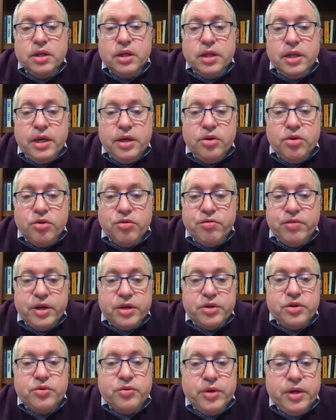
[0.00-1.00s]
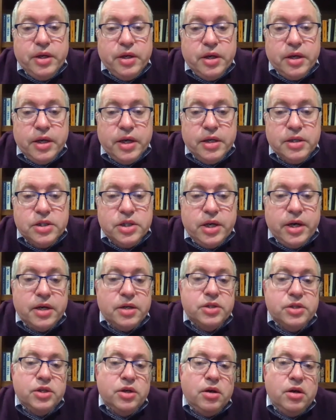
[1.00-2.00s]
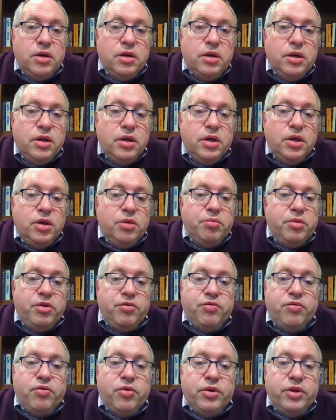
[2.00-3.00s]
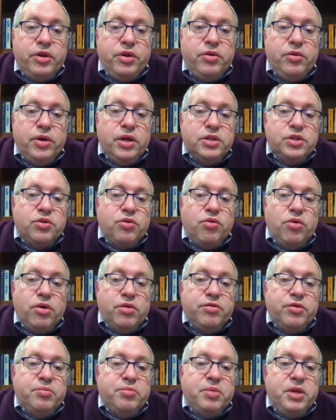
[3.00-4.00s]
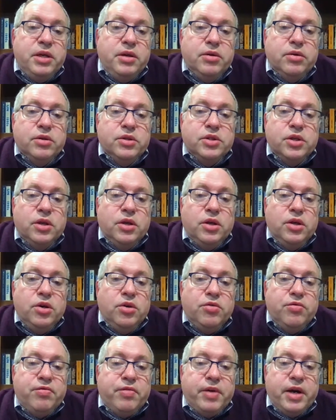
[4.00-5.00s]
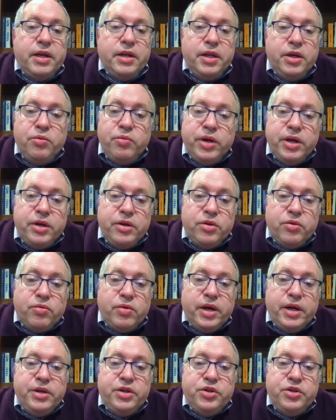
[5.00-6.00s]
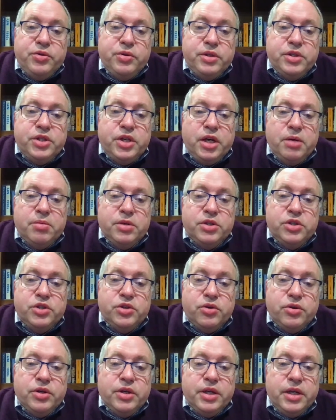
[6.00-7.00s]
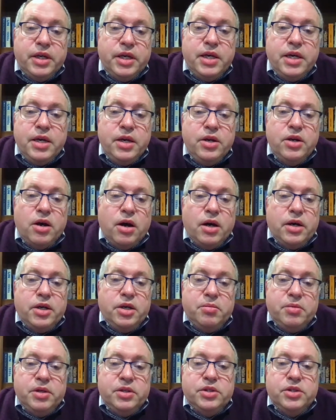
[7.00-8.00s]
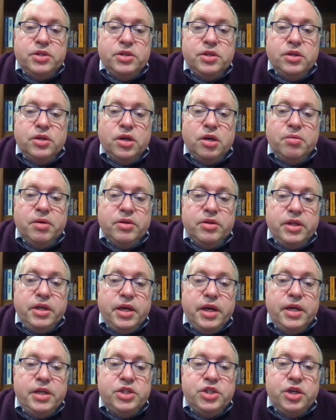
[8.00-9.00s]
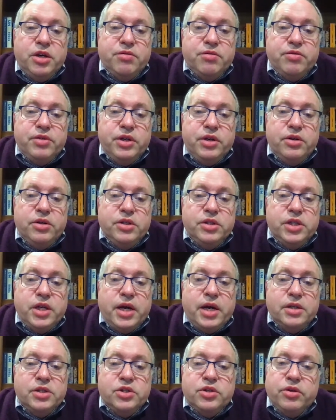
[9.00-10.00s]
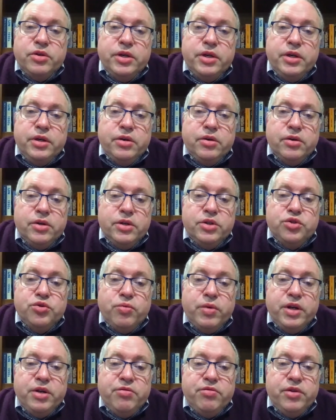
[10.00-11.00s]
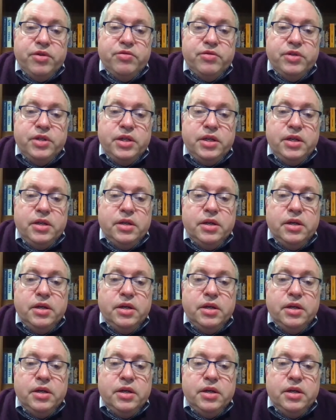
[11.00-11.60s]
legal victory against Exxon before the U.S. Court of Appeals, finally winning the right to examine certain key documents about the HF near disaster here in 2015.